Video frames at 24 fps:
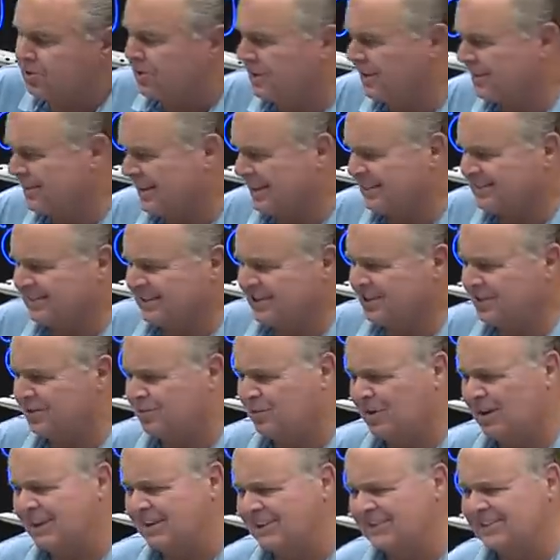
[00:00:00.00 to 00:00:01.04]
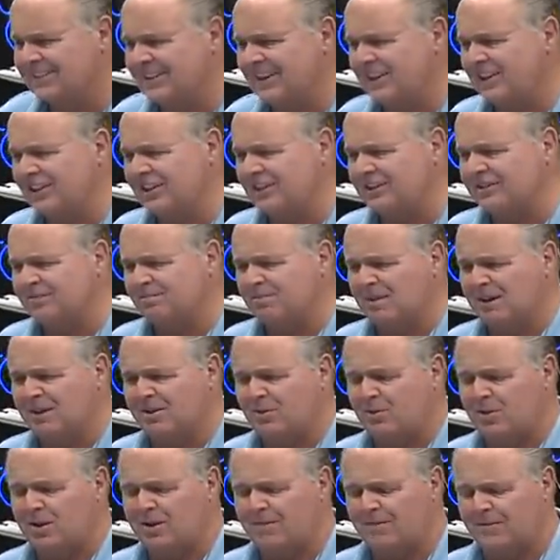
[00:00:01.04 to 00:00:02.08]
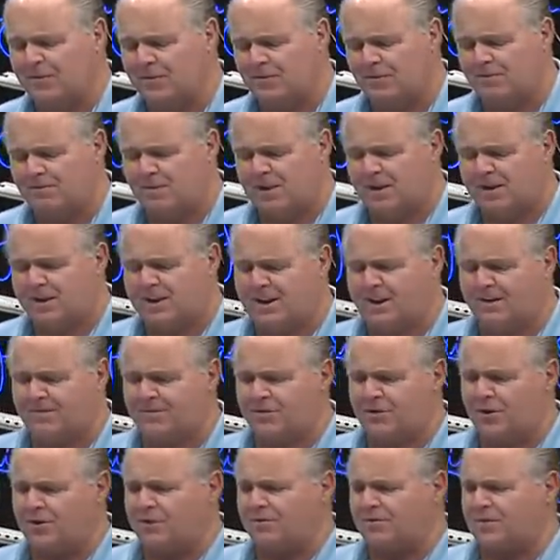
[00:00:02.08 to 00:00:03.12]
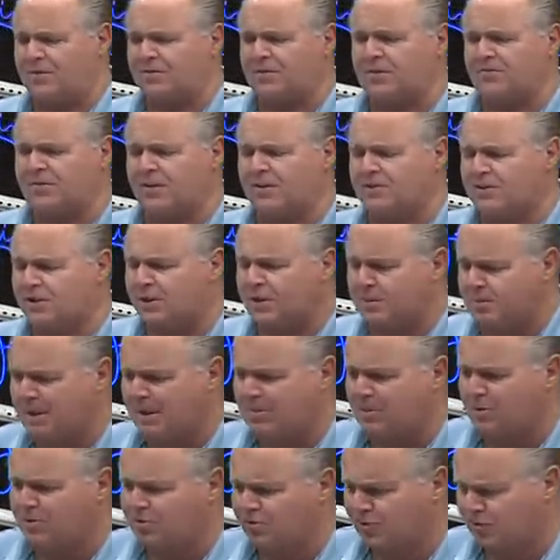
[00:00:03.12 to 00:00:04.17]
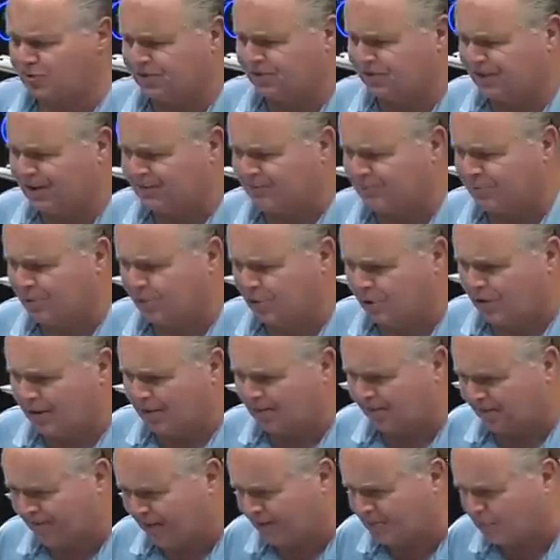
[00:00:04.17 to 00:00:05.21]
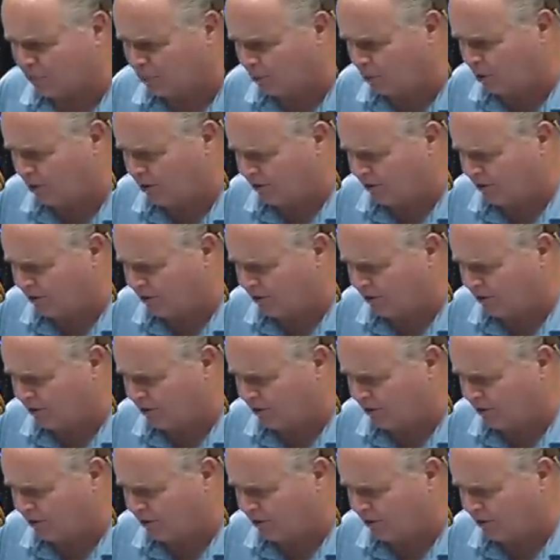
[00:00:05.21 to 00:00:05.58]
You think that's a good way to sell this? By the way, if you're in Medicare, if you're under fifty-five, you're going to be able to choose same program federal